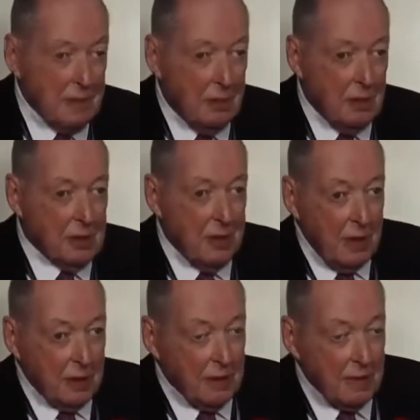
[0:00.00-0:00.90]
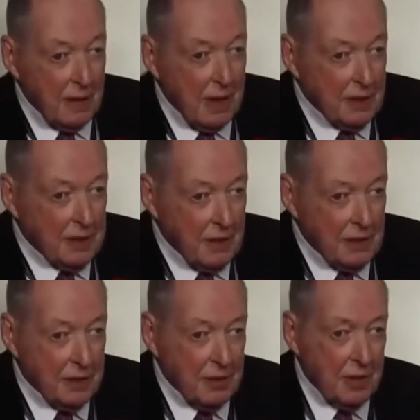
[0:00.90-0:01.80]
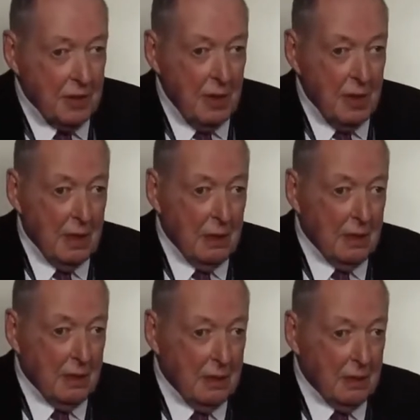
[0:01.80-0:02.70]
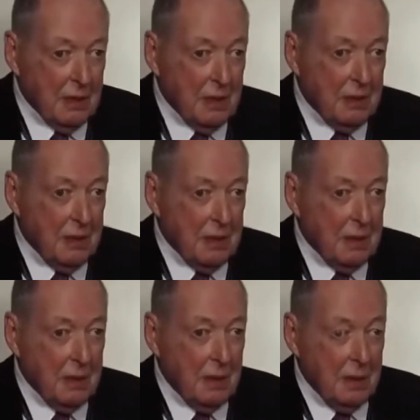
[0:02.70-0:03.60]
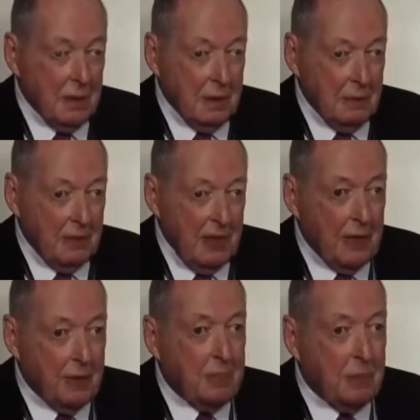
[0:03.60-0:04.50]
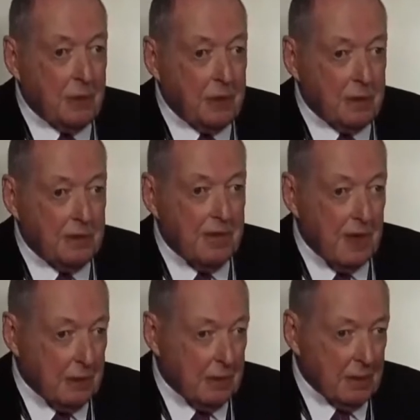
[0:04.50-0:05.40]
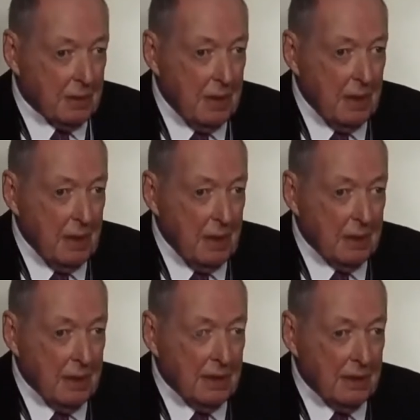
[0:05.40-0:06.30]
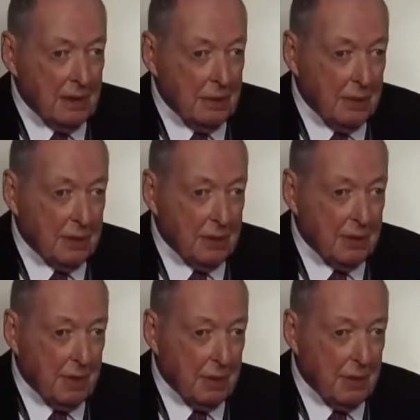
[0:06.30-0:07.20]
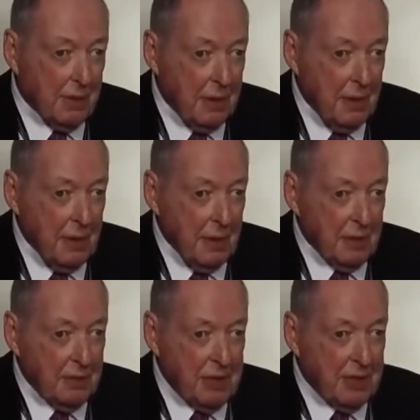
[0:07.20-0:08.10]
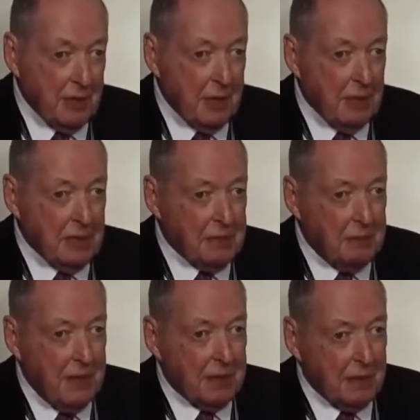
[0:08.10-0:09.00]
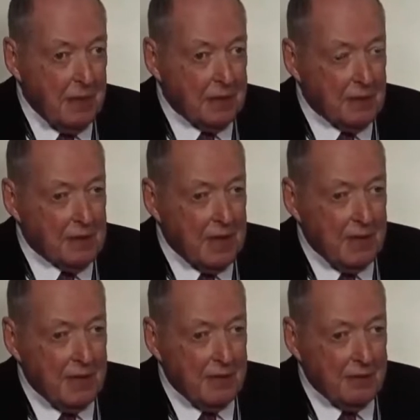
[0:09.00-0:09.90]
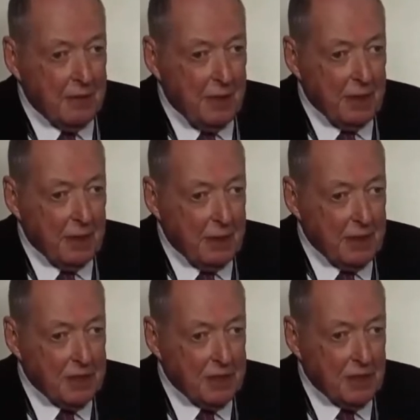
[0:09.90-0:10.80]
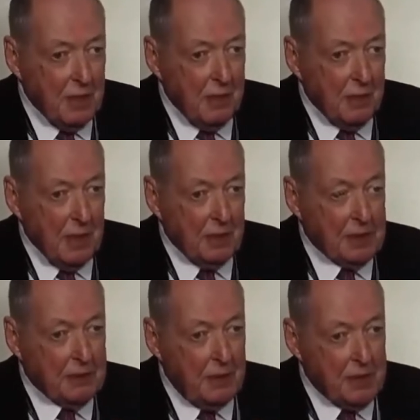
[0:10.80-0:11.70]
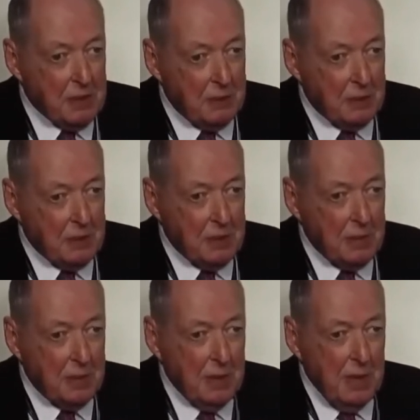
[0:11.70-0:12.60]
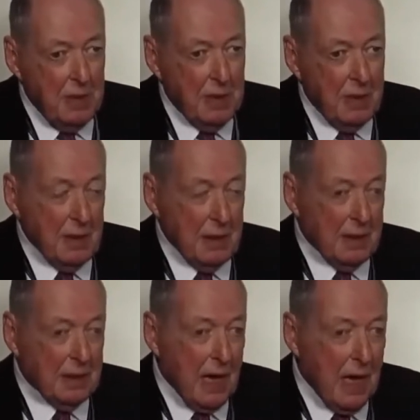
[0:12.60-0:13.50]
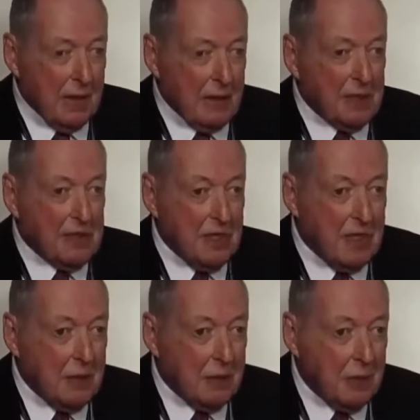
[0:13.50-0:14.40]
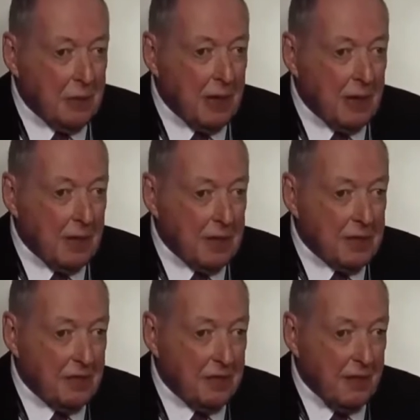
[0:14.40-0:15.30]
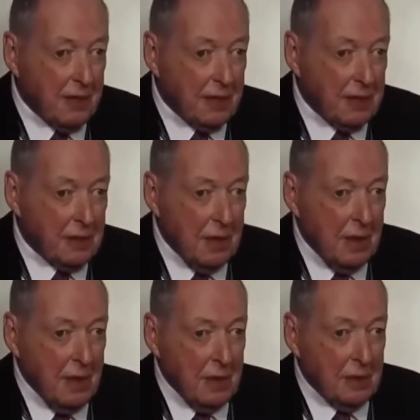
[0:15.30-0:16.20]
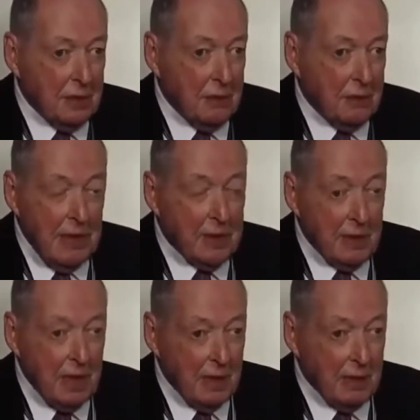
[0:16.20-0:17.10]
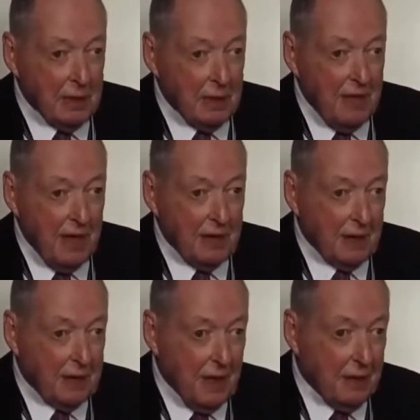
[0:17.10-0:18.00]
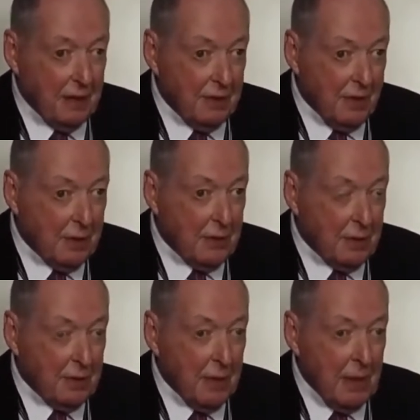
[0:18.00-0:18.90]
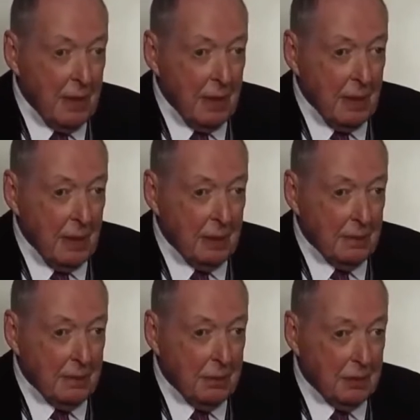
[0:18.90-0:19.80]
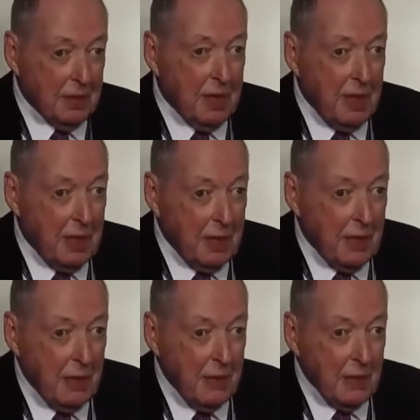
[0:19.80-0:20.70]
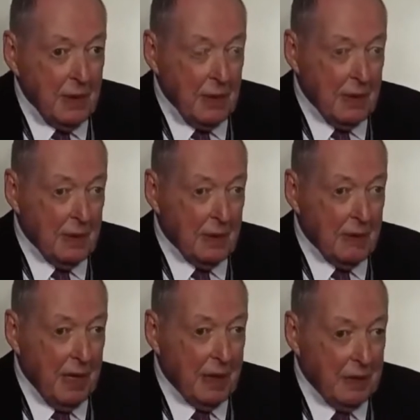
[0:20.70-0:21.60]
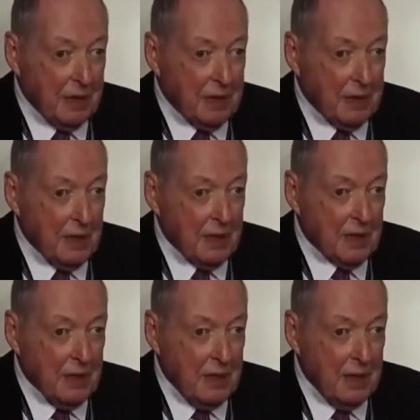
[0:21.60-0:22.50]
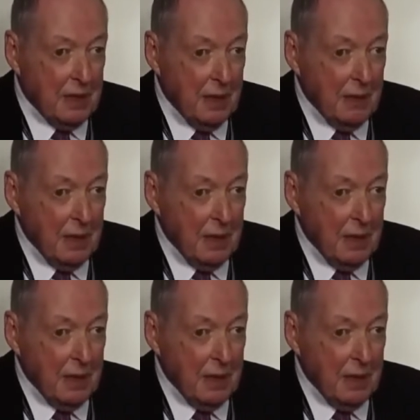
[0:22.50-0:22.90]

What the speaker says: Towards the end of the last century, there was a very important development in antithrombotic therapy. It was based on a much better understanding of coagulation. It was possible to target single coagulation factors. The two main targets are factor 10 and thrombin, both key in the coagulation cascade,